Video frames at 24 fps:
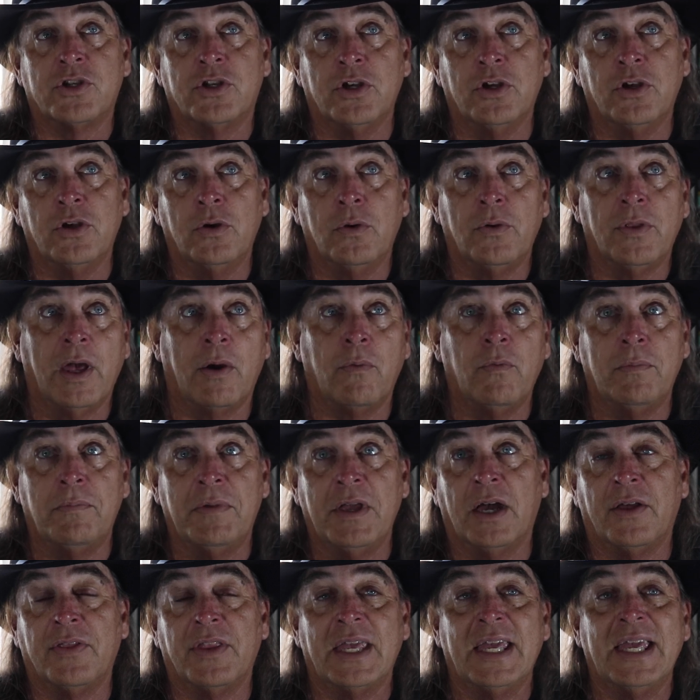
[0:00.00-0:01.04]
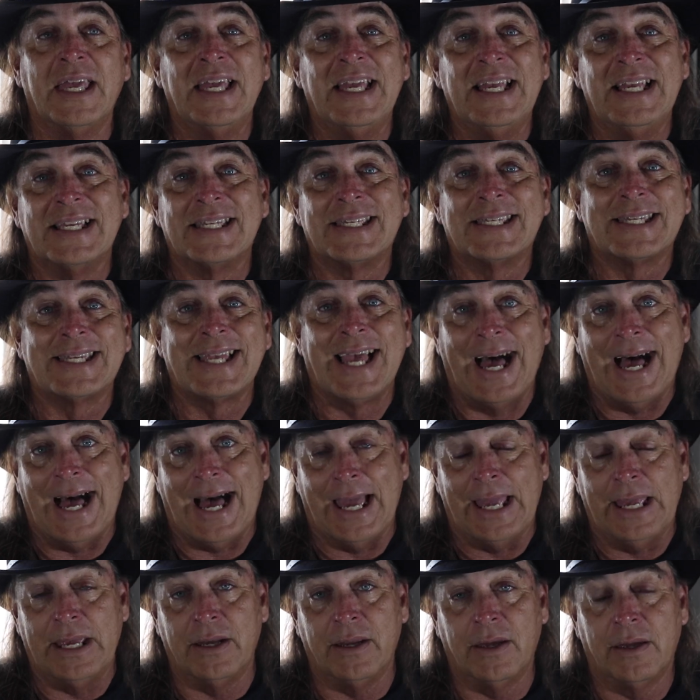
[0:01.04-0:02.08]
to that would be on the east
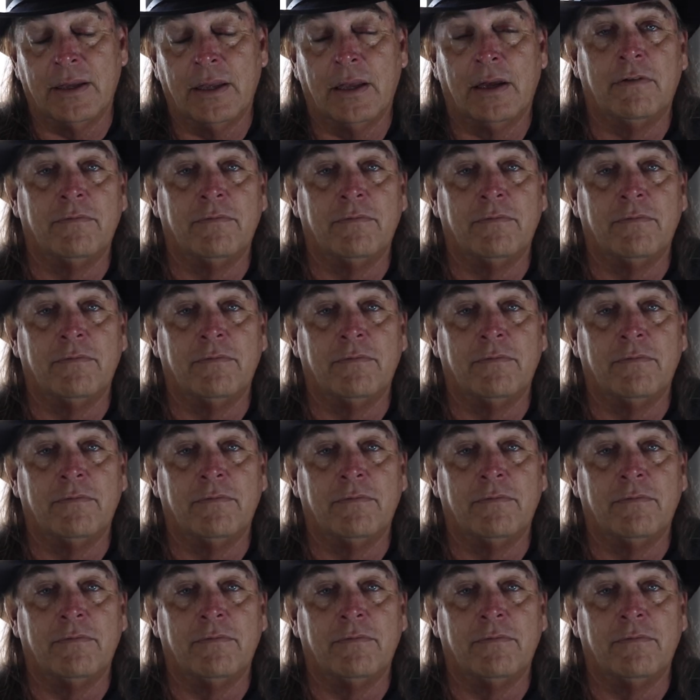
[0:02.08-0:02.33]
side